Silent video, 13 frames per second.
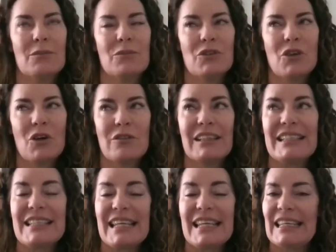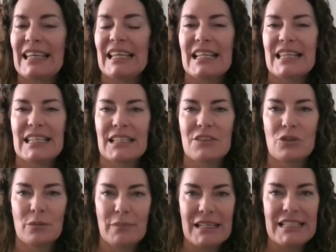I'm not really taking anything
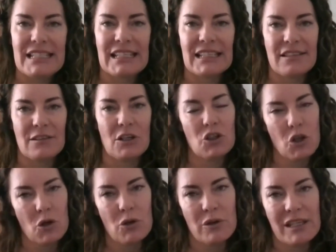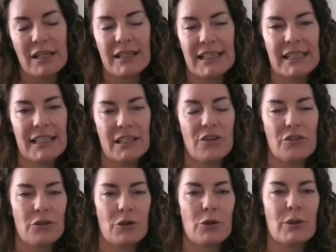to a meeting unless I know that I can get it
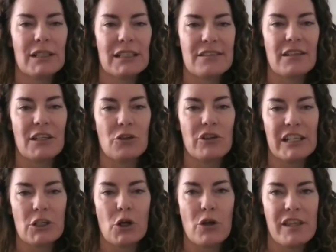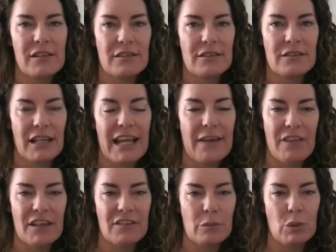through, unless I already know I had
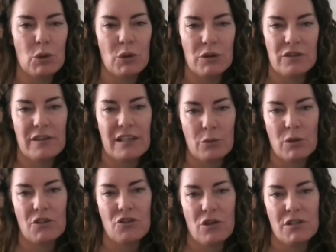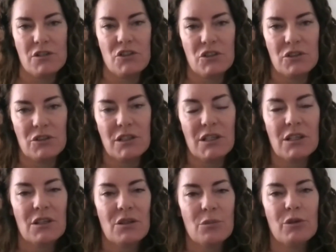that support. So that's what I try and do
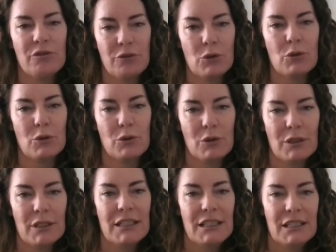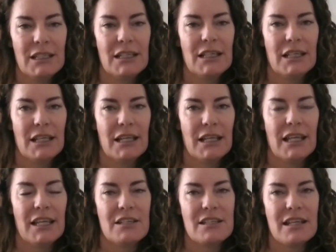before,
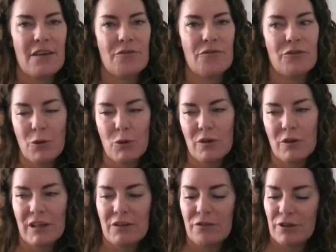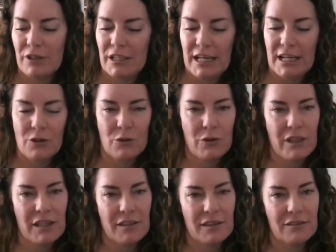and have thought of every angle
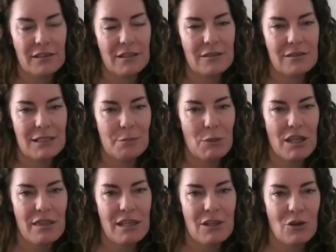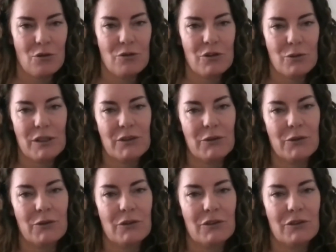that the sales team might think of as well.